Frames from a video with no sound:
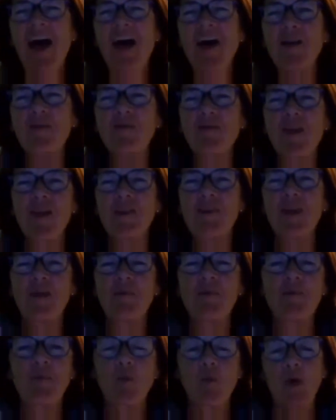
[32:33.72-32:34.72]

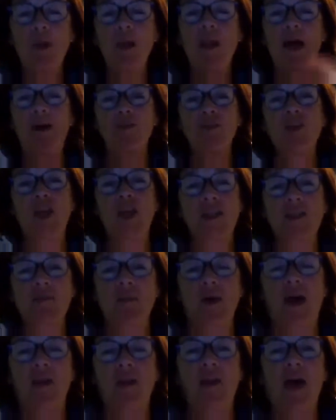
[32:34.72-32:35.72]
But we'll have a chat
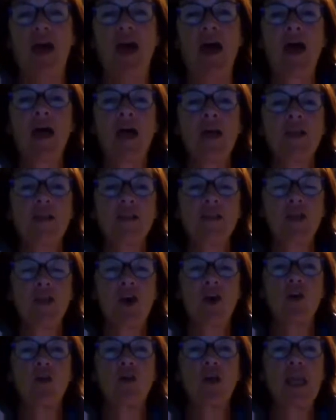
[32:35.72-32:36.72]
about that.
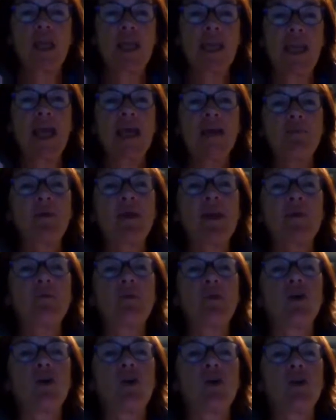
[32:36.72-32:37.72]
So get
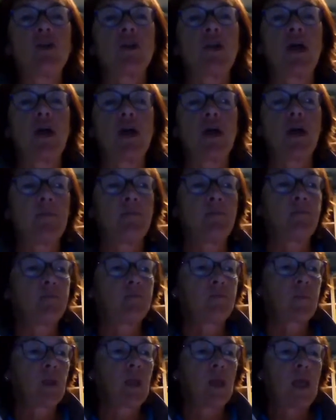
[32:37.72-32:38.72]
people
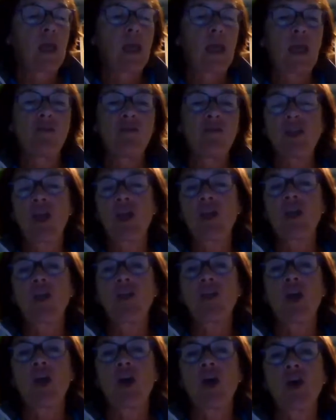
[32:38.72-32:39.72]
on. If you don't know
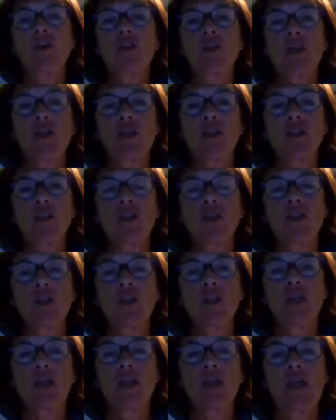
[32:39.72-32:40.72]
the code, ask
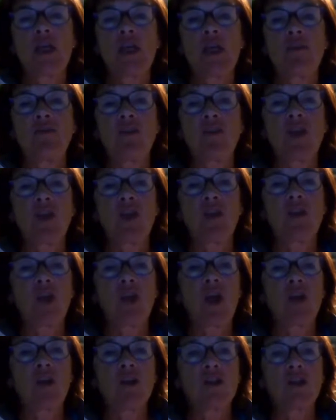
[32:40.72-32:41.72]
Sonia. If you don't know the
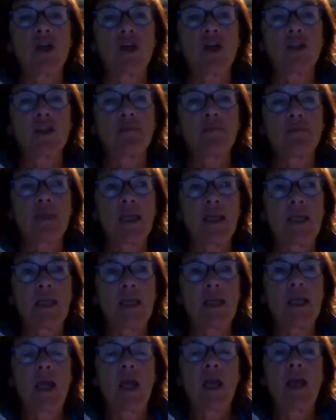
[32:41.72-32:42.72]
code, ask me.
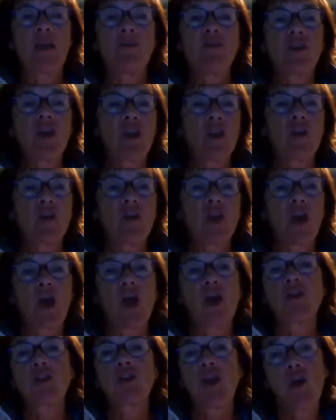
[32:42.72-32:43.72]
If you don't know the
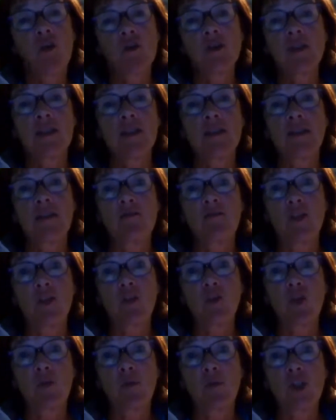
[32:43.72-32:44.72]
code, go onto the
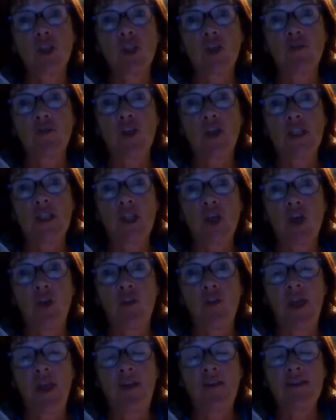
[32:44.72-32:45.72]
Symphony group because you'll find it
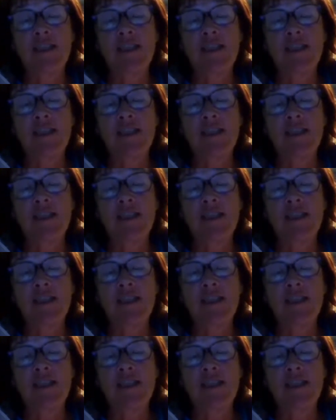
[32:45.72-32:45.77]
on there.